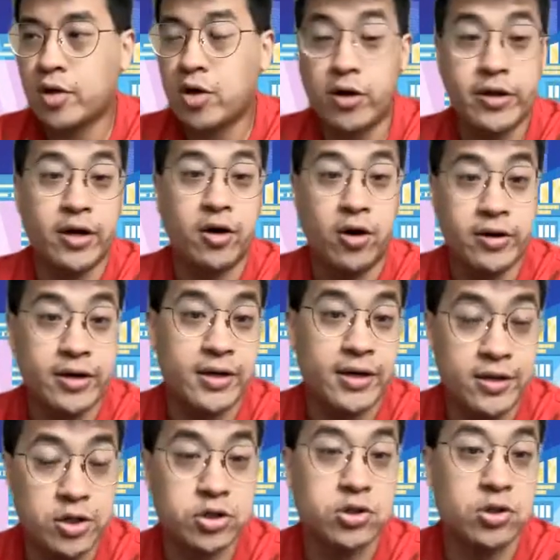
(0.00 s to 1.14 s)
on a
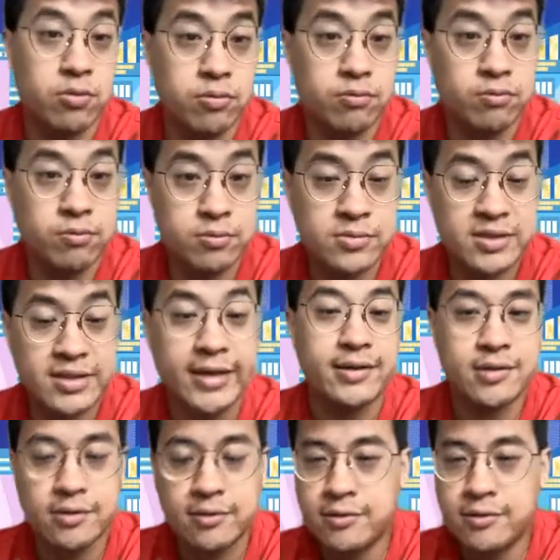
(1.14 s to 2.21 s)
digital site.